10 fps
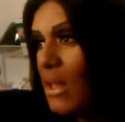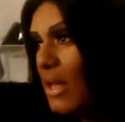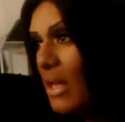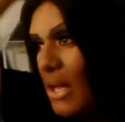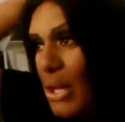
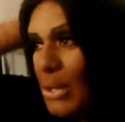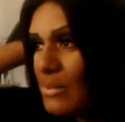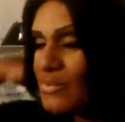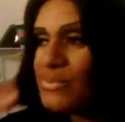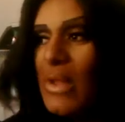
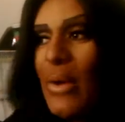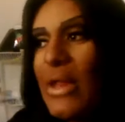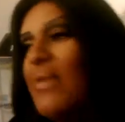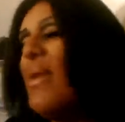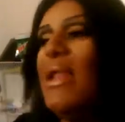I want
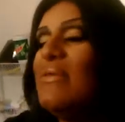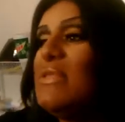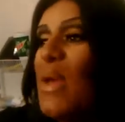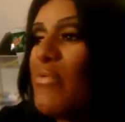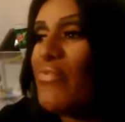to give my love
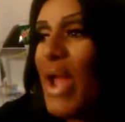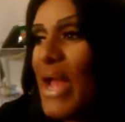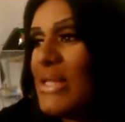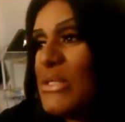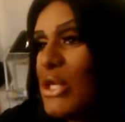to my friends.